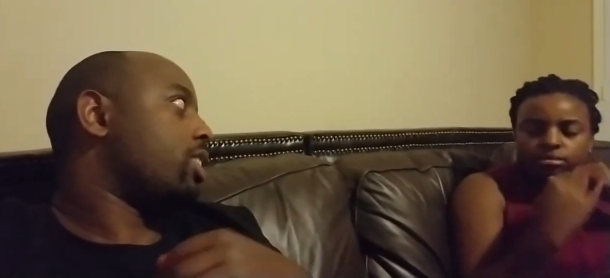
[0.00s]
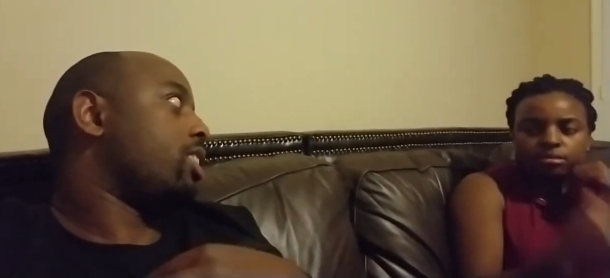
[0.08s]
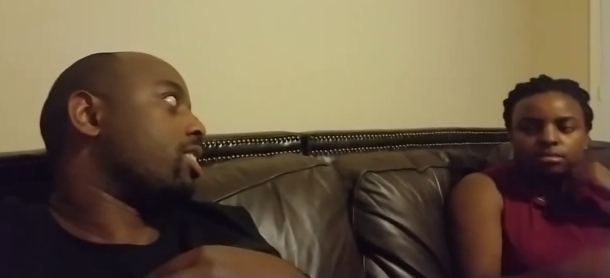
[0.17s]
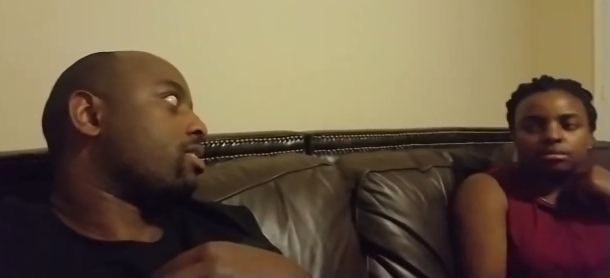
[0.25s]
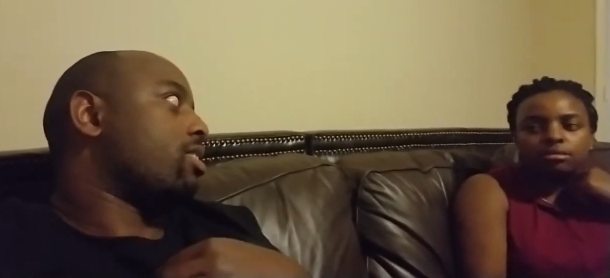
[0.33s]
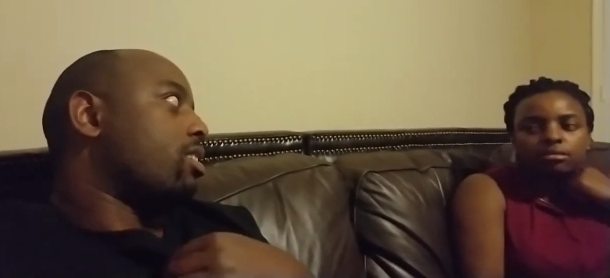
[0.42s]

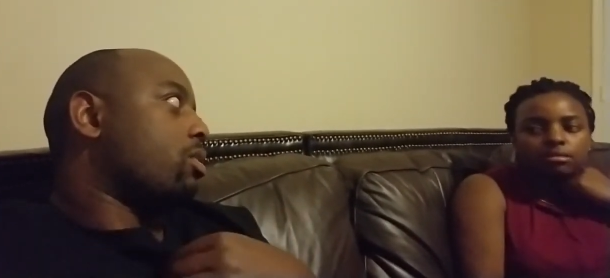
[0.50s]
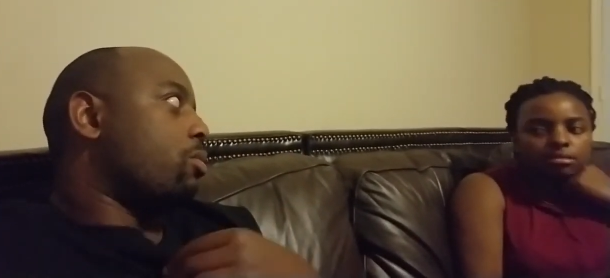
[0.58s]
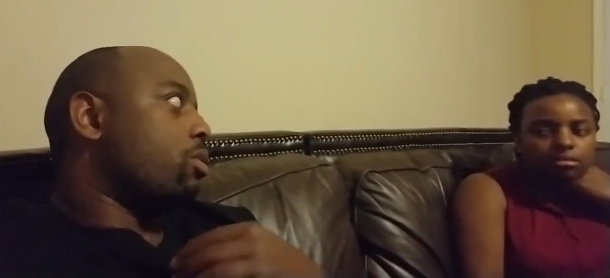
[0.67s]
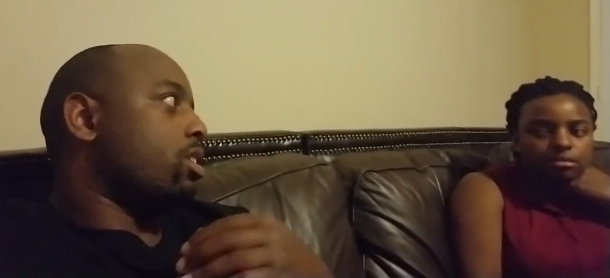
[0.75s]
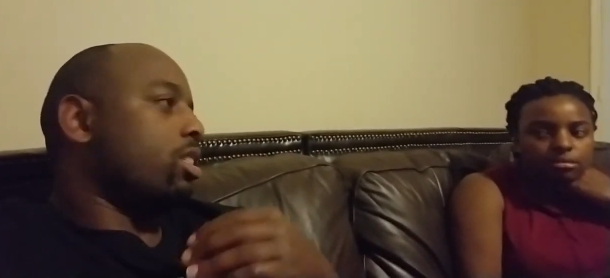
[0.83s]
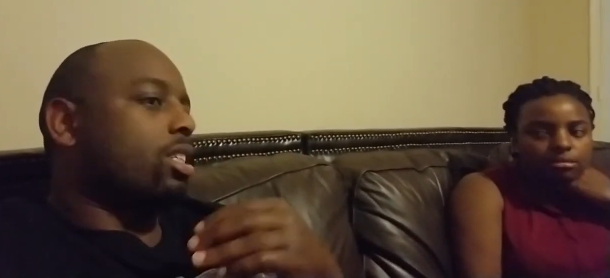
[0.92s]
Speaker 1: just doesn't
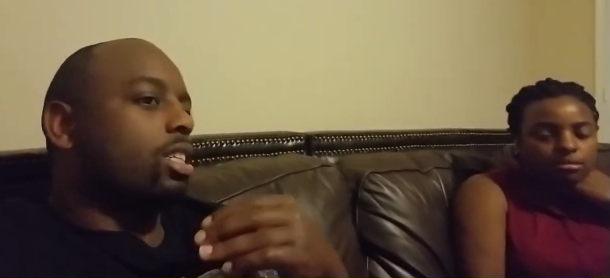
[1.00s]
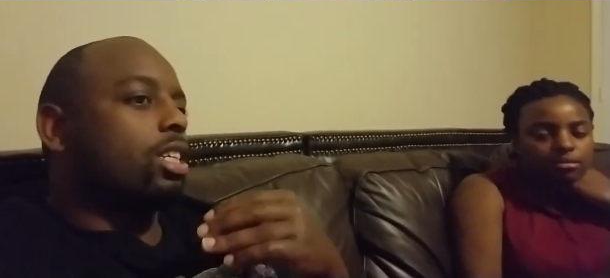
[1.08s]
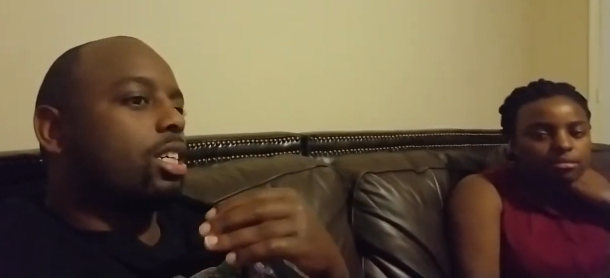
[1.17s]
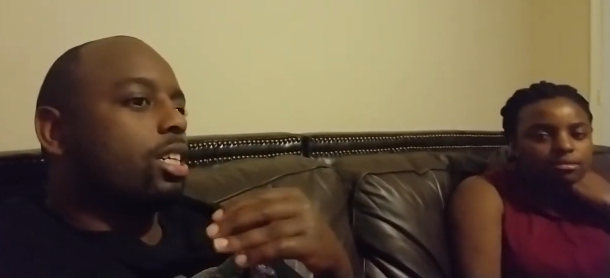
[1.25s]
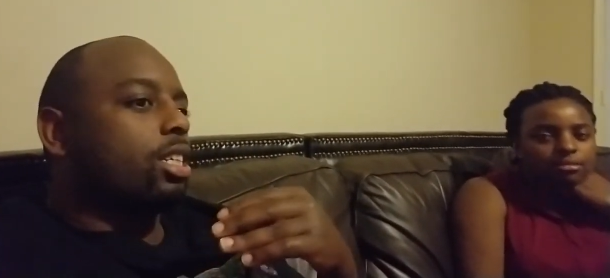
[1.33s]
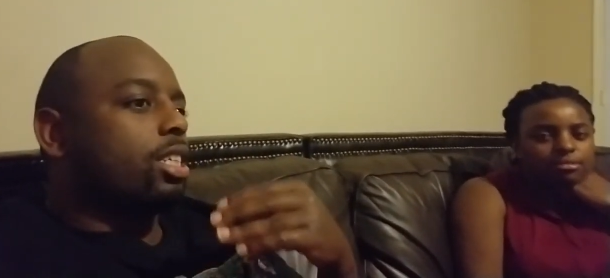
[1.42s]
want to
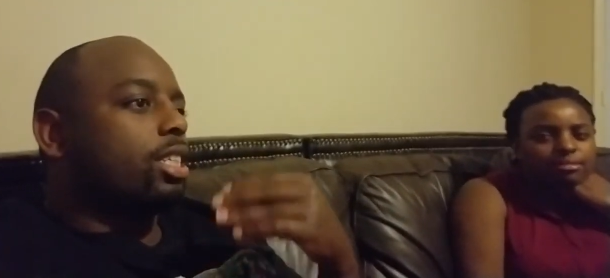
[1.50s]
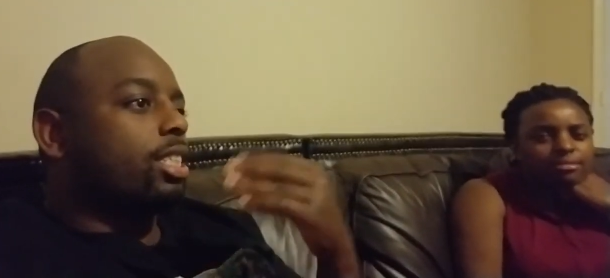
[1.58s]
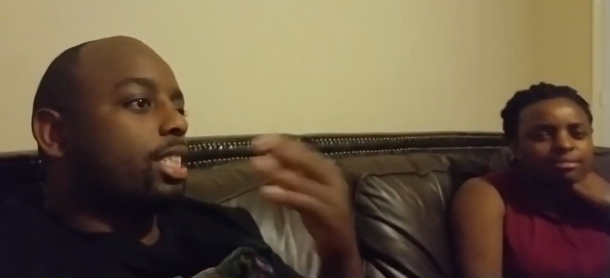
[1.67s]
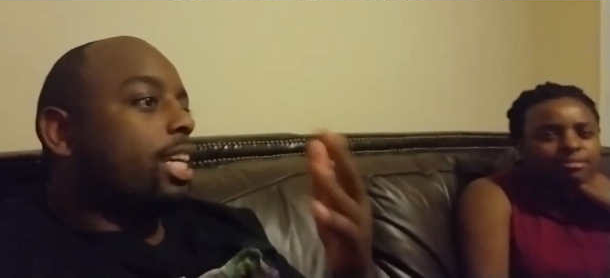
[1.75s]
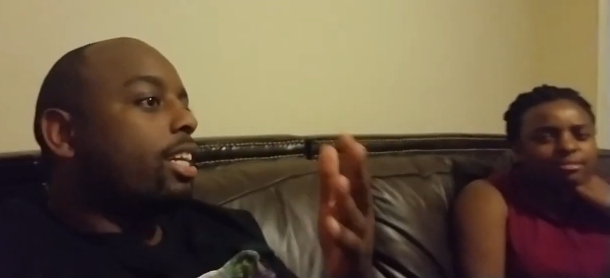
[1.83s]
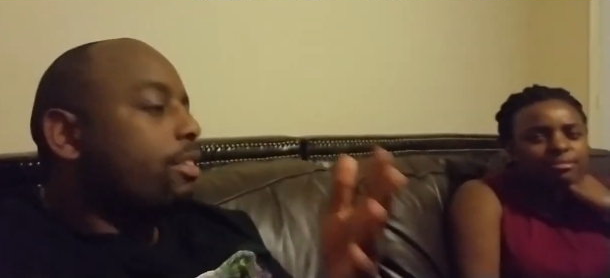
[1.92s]

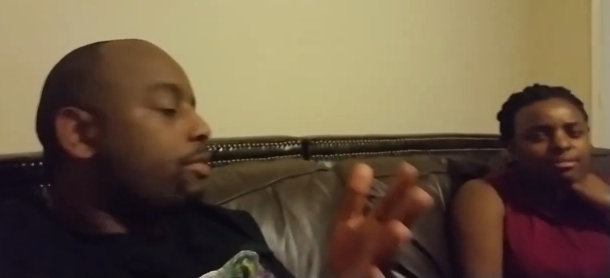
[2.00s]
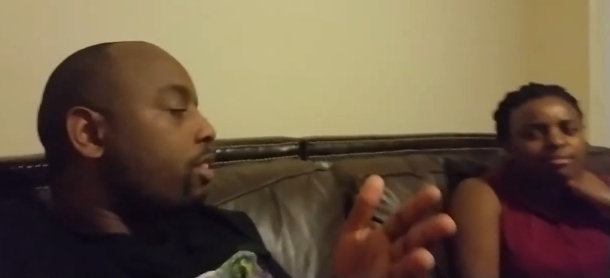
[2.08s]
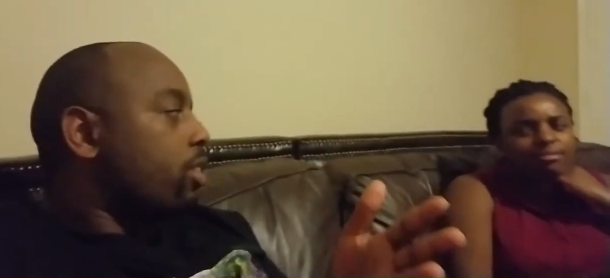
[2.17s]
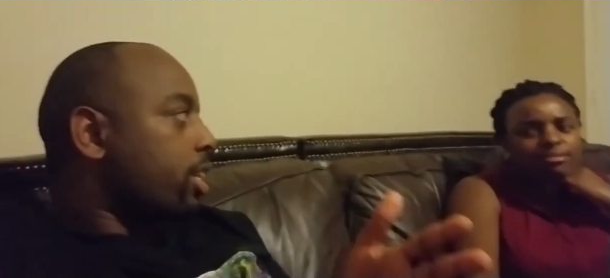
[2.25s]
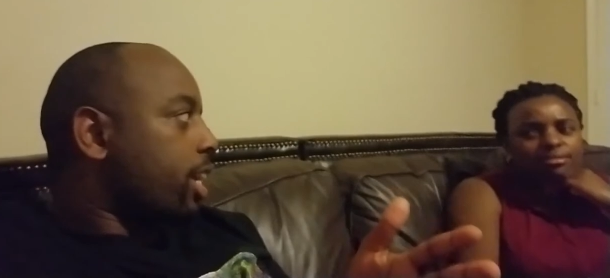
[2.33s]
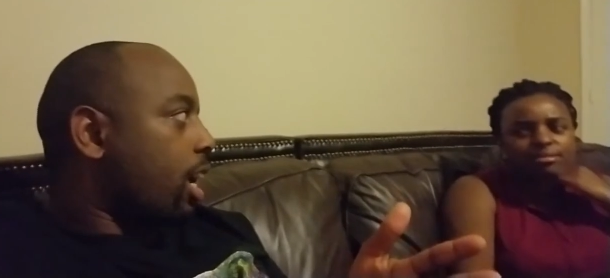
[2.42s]
say it in
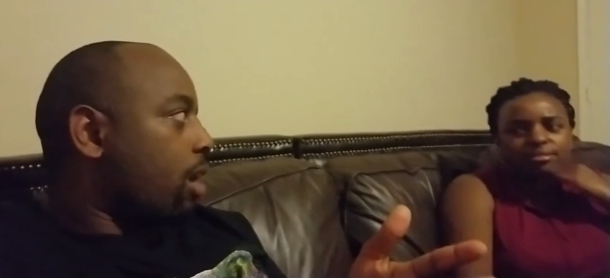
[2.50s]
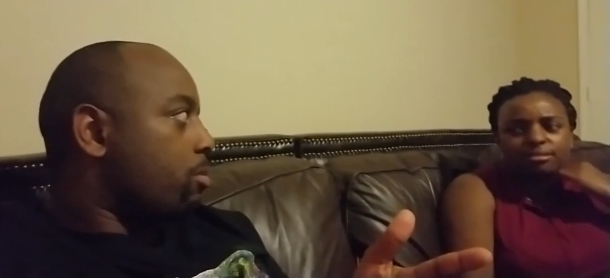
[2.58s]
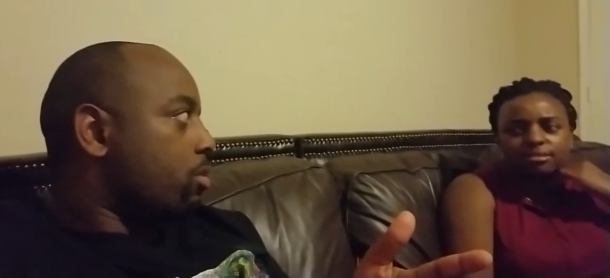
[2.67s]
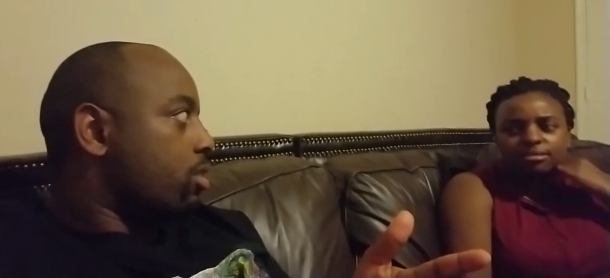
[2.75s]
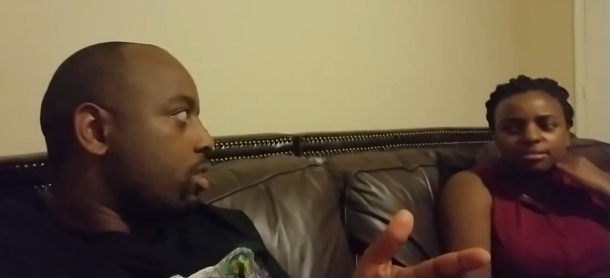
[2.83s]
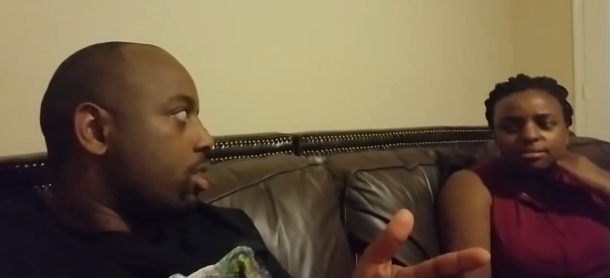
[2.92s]
front of the camera.